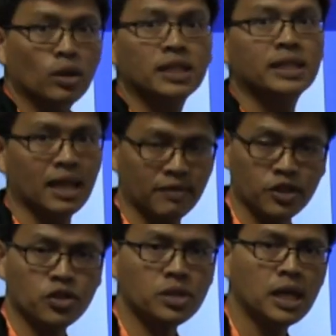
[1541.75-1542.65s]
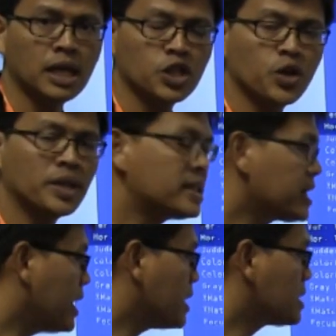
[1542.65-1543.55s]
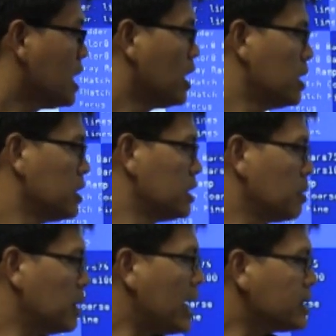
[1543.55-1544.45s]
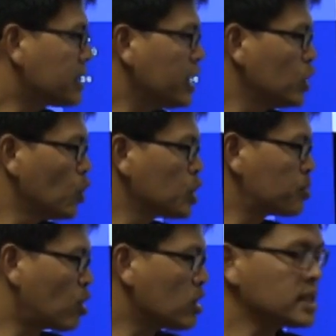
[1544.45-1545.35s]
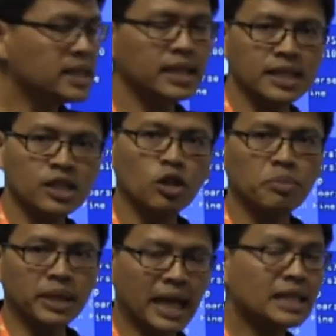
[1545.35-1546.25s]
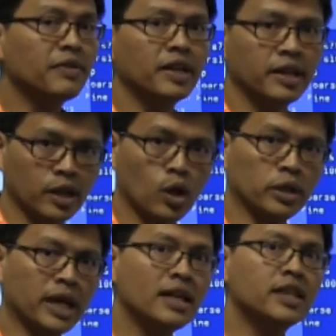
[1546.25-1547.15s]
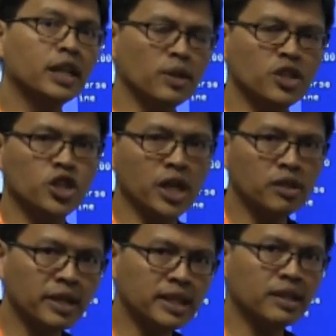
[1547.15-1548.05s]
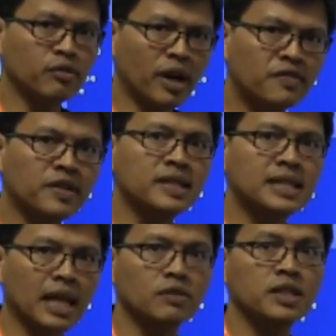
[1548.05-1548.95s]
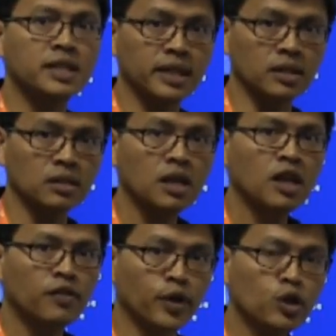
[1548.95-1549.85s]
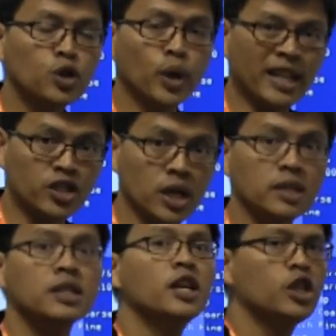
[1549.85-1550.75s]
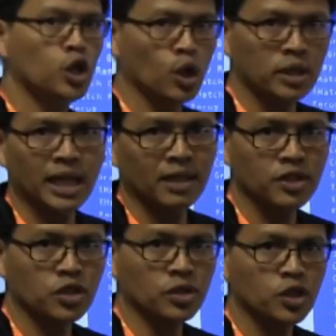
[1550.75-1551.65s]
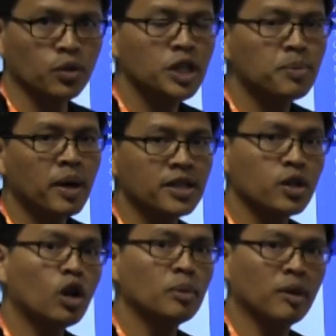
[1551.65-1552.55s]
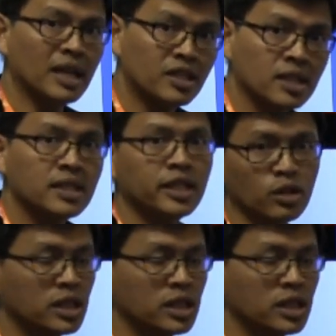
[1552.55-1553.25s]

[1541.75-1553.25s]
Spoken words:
on the television. So in this case, the iscan Duo's processing is not being activated at all. The iscan Duo is generating reference level signal for you to adjust your television. So this part is all about adjusting your